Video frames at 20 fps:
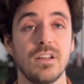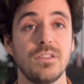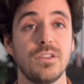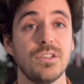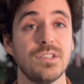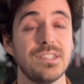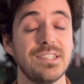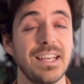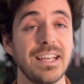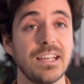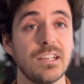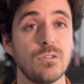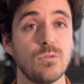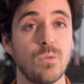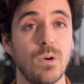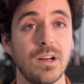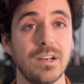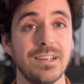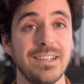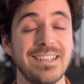The second
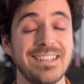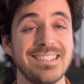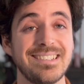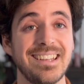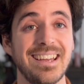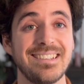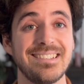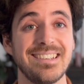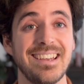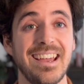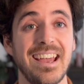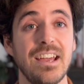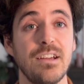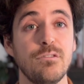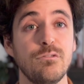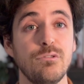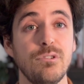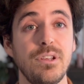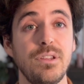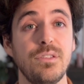one is that
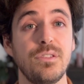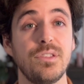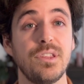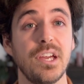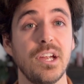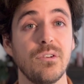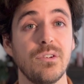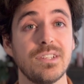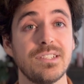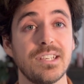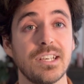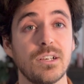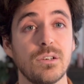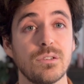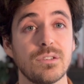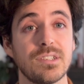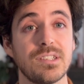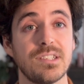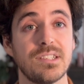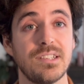every theoretical
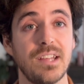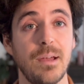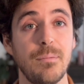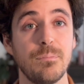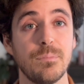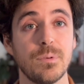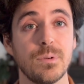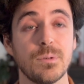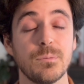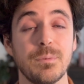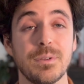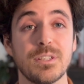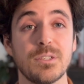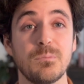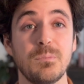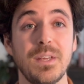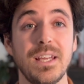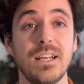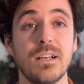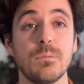step must
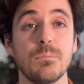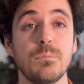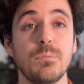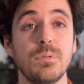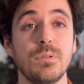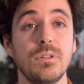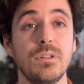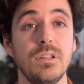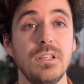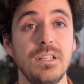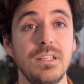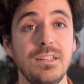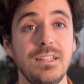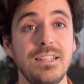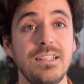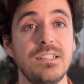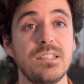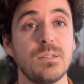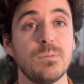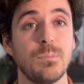be
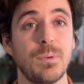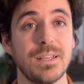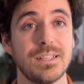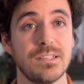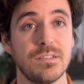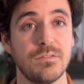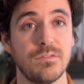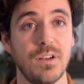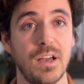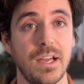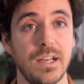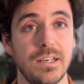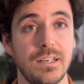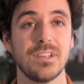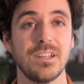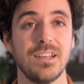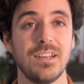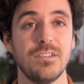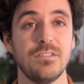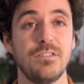completely specified.
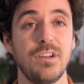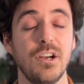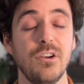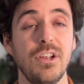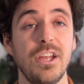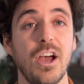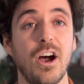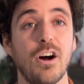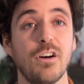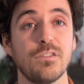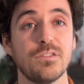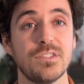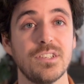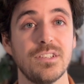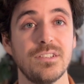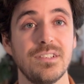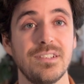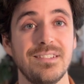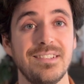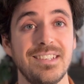Very often,
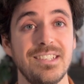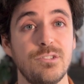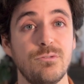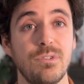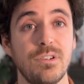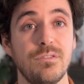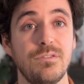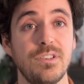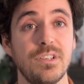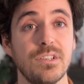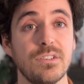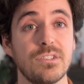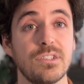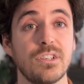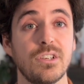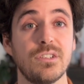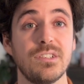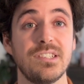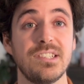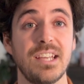this reveals
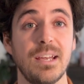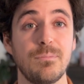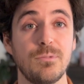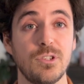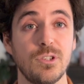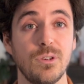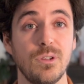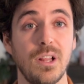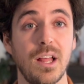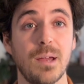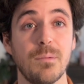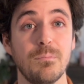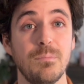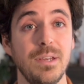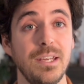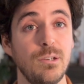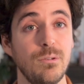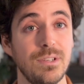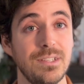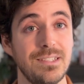conceptual
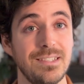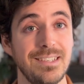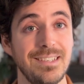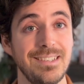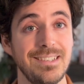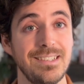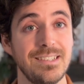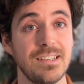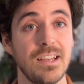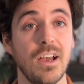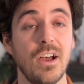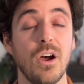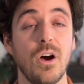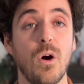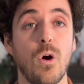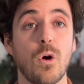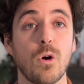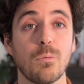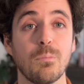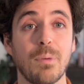ambiguities
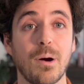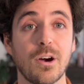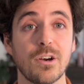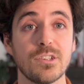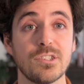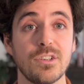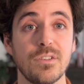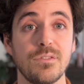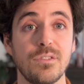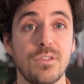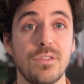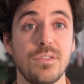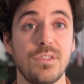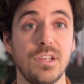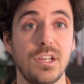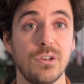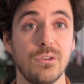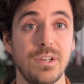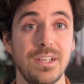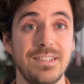or parts of the
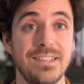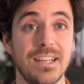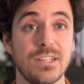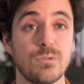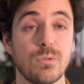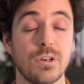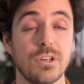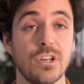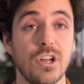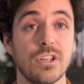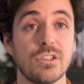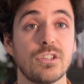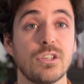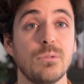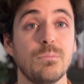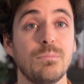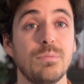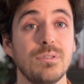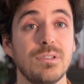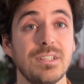theory that were not
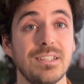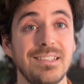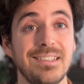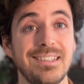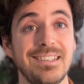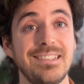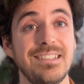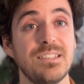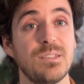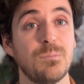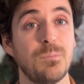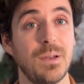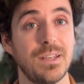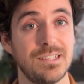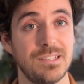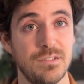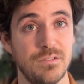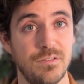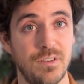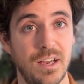completely
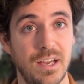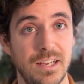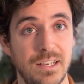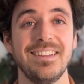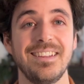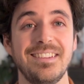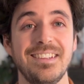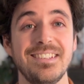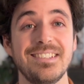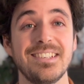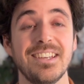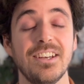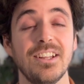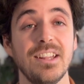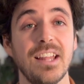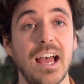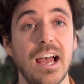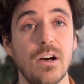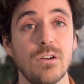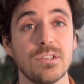specified. This
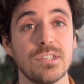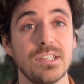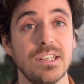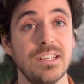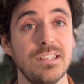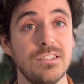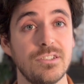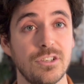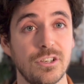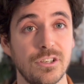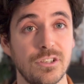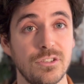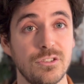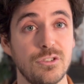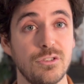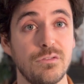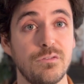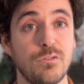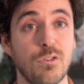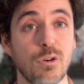allows, in turn,
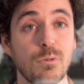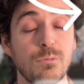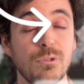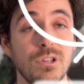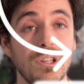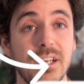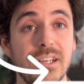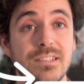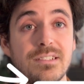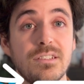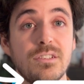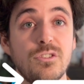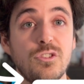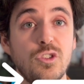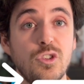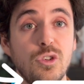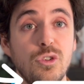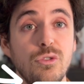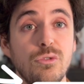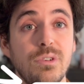to formulate
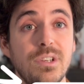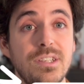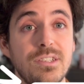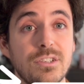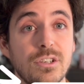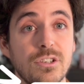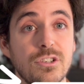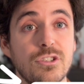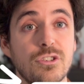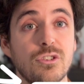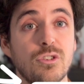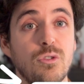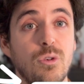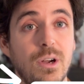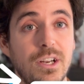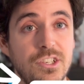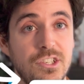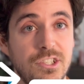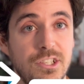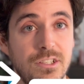new research
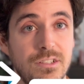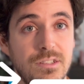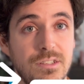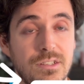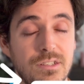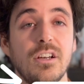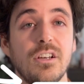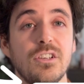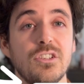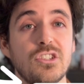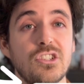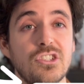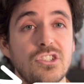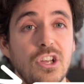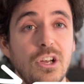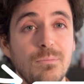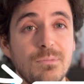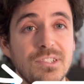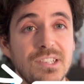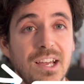questions.
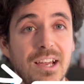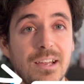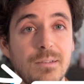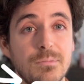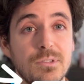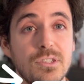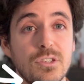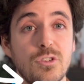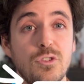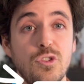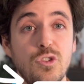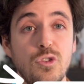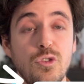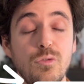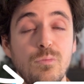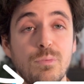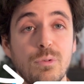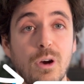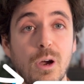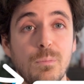Sometimes, new
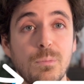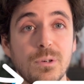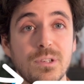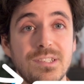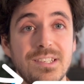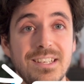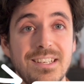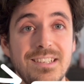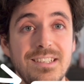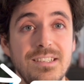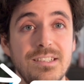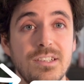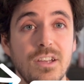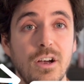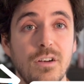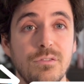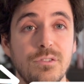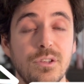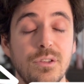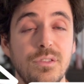properties
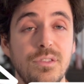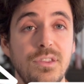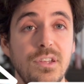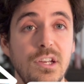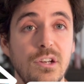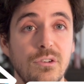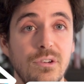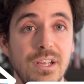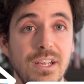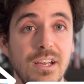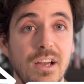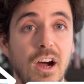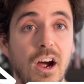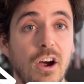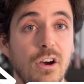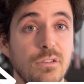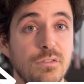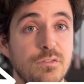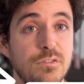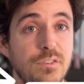of the theory
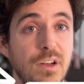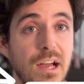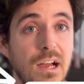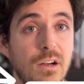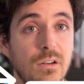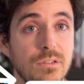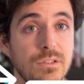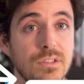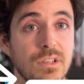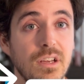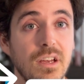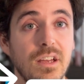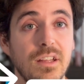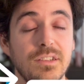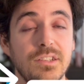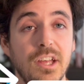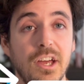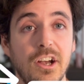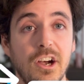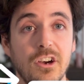are found
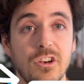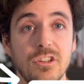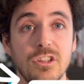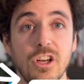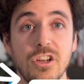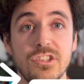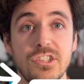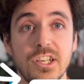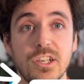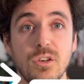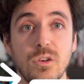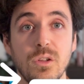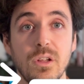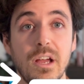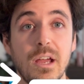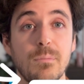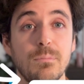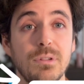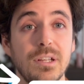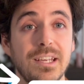that are logical
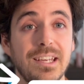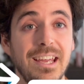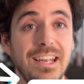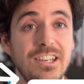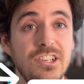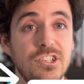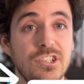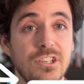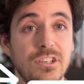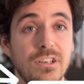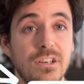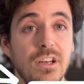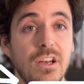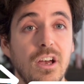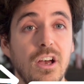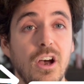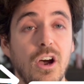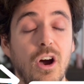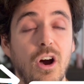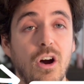implication
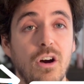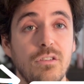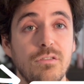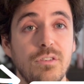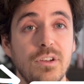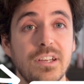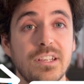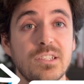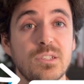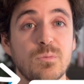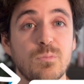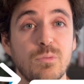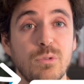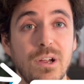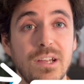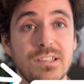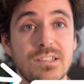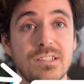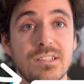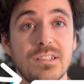of
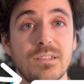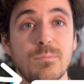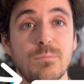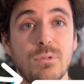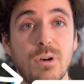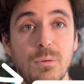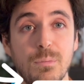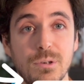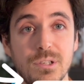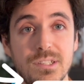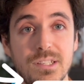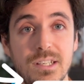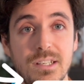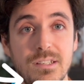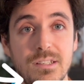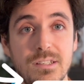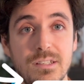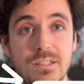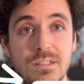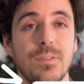expressed
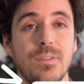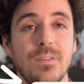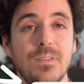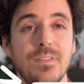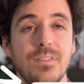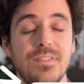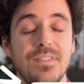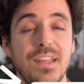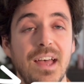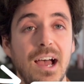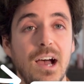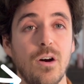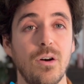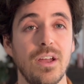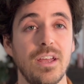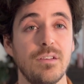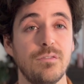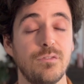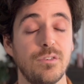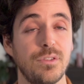properties. Now,
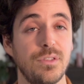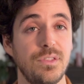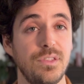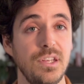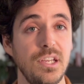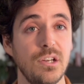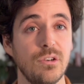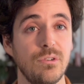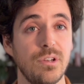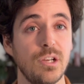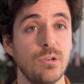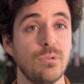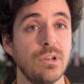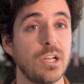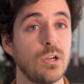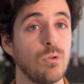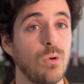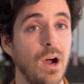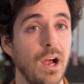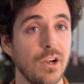if a theory
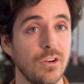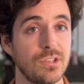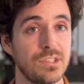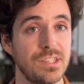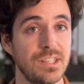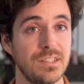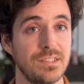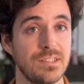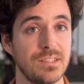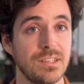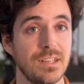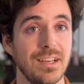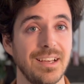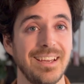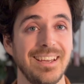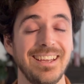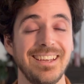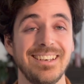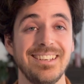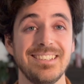requires it,
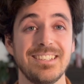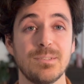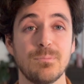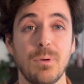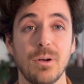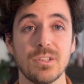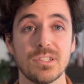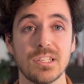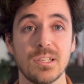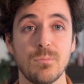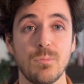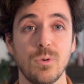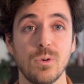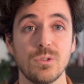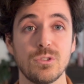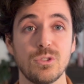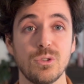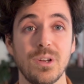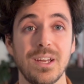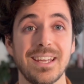it is possible
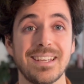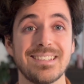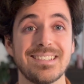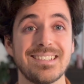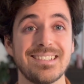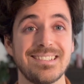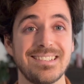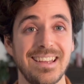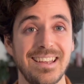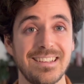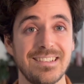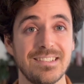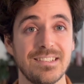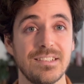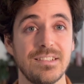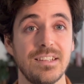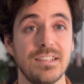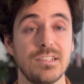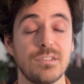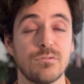to extend
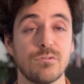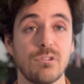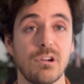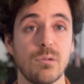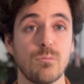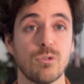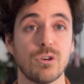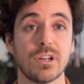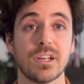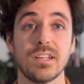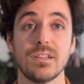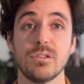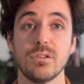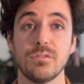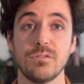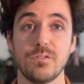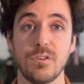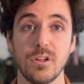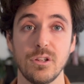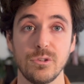this framework in the
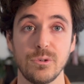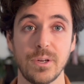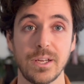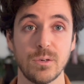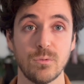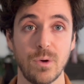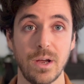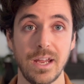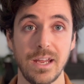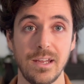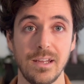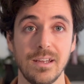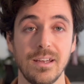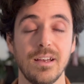following way: